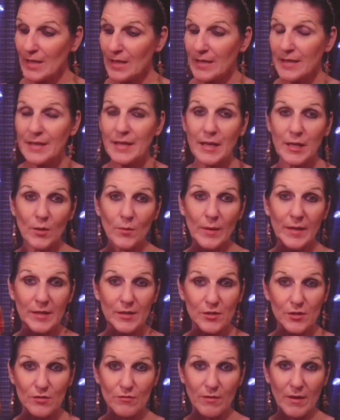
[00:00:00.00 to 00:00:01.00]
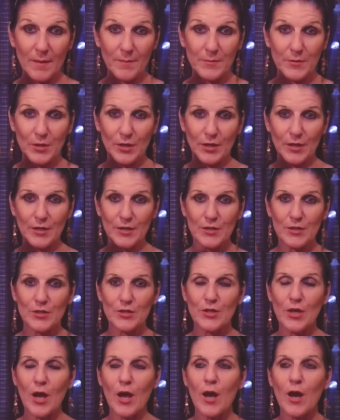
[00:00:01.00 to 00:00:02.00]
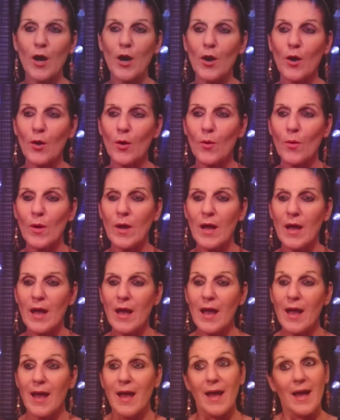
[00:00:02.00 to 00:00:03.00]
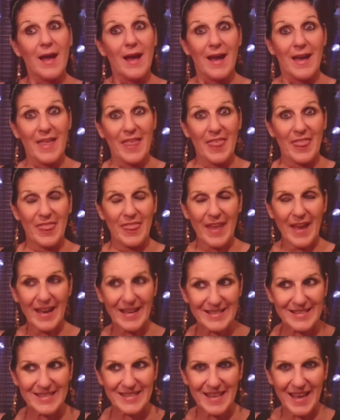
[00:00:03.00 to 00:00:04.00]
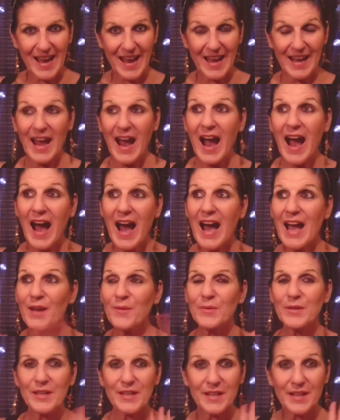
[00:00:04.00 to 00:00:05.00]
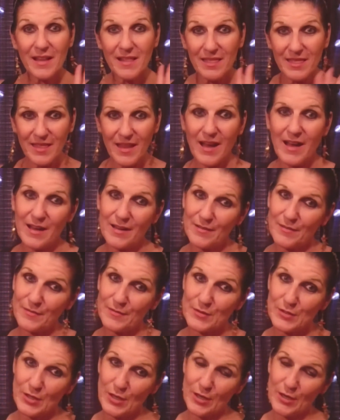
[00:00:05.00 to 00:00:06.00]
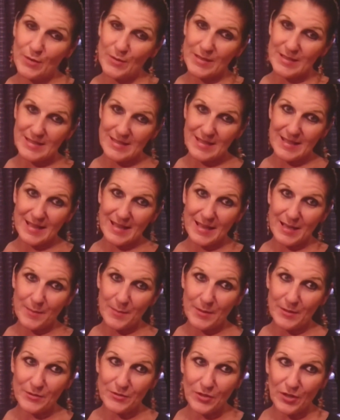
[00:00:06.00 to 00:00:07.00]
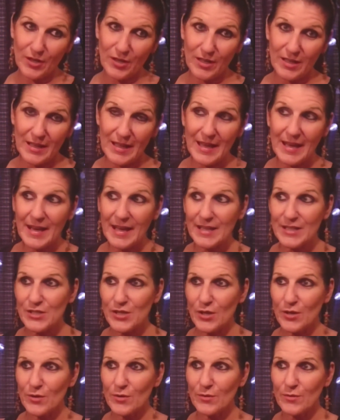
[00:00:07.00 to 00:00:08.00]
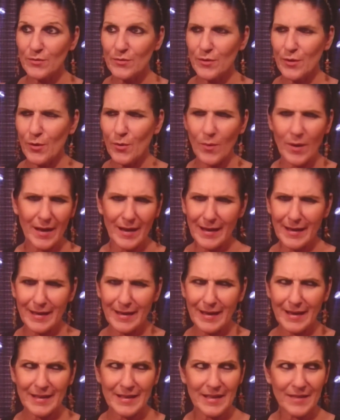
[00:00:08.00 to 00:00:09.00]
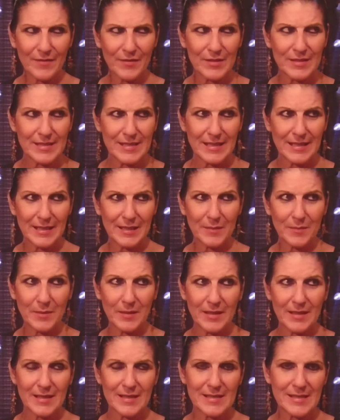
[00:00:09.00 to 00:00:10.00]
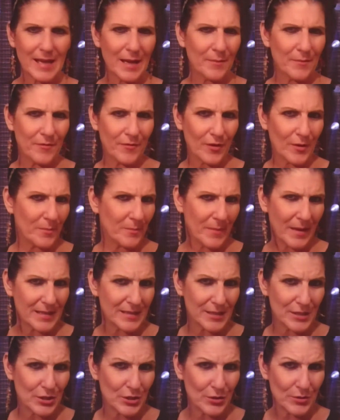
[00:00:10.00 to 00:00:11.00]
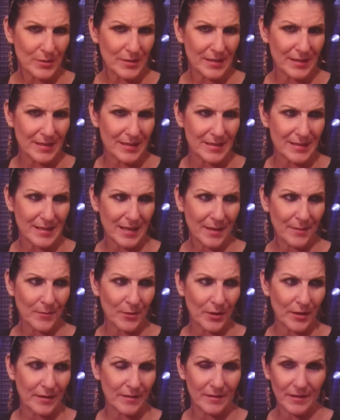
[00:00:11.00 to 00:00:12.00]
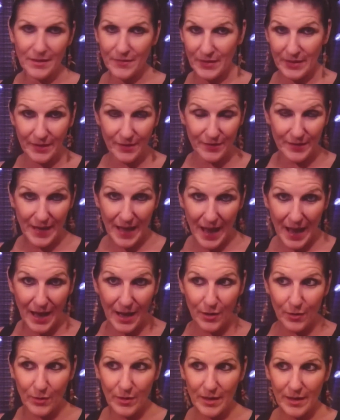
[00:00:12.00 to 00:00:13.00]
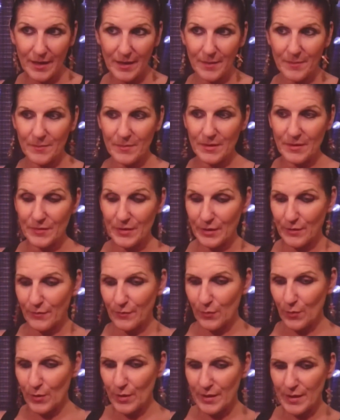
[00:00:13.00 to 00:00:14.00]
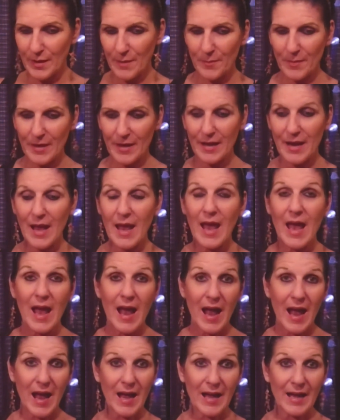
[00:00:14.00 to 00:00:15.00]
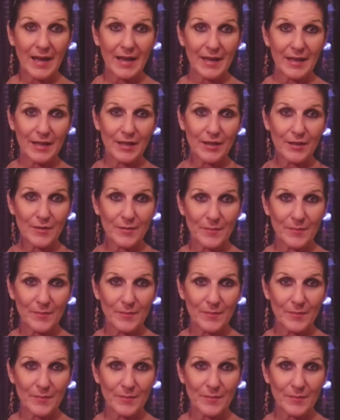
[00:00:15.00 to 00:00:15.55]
in any way disrupt her. So that's that. I would love to go and see the Annabelle doll, and I don't know why I never did, because I'm from Massachusetts. I'm not living there now. I'm living in Florida, but I